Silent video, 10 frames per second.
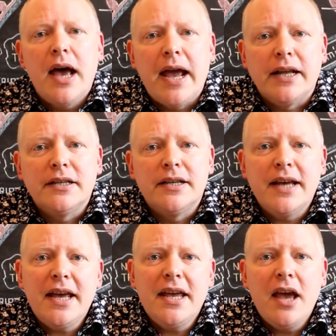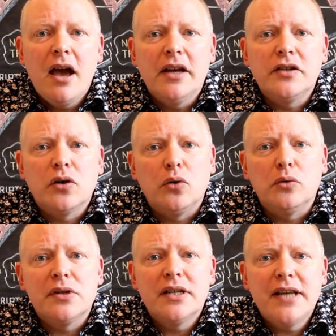and today is
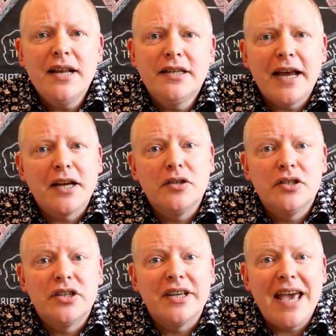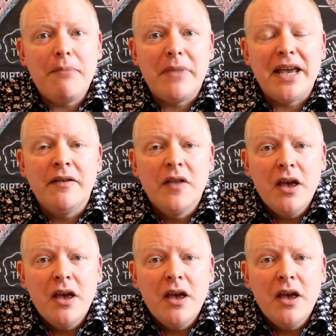called 10 Seconds to Get Me.